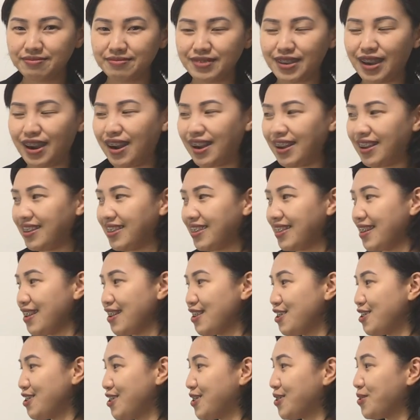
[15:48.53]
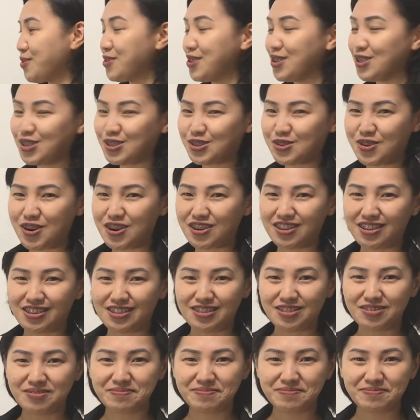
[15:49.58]
I think you know the
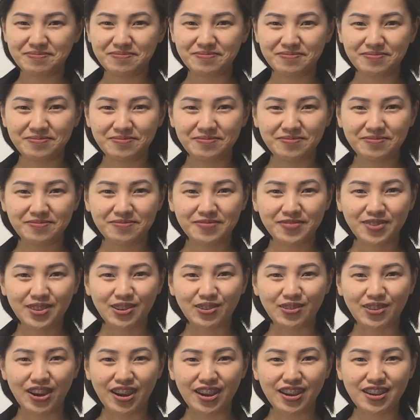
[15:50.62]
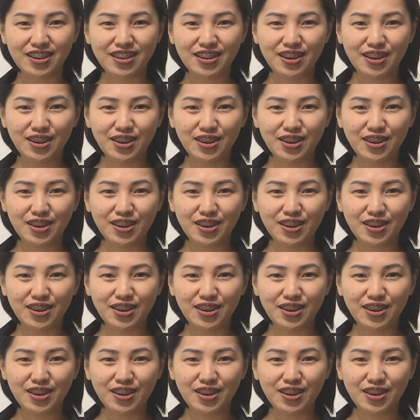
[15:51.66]
struggle, right?